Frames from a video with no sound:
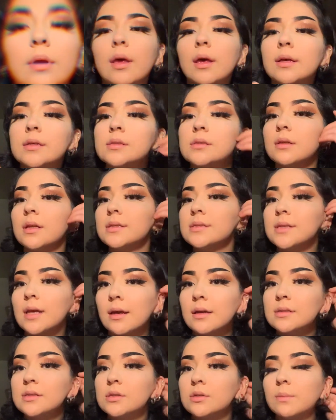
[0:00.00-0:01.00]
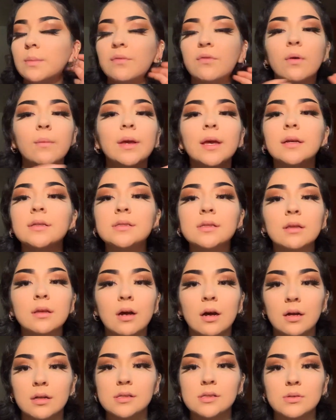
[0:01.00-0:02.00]
Okay, so let's get into, before we get into the
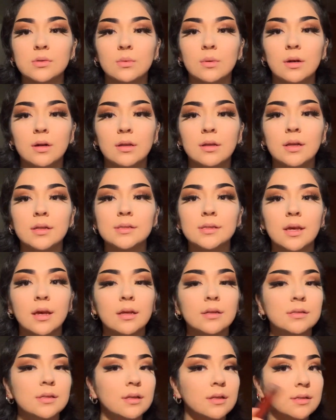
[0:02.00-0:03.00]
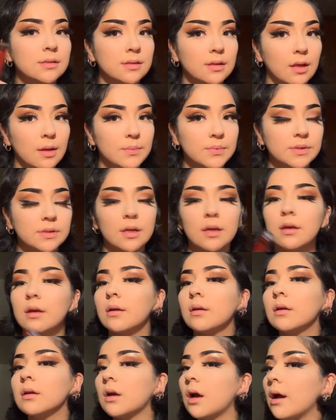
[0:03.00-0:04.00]
contour, let's get into this lipstick.
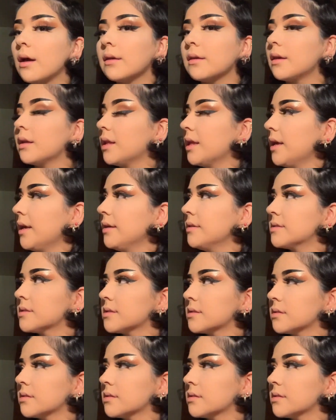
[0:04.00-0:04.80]
Hercules!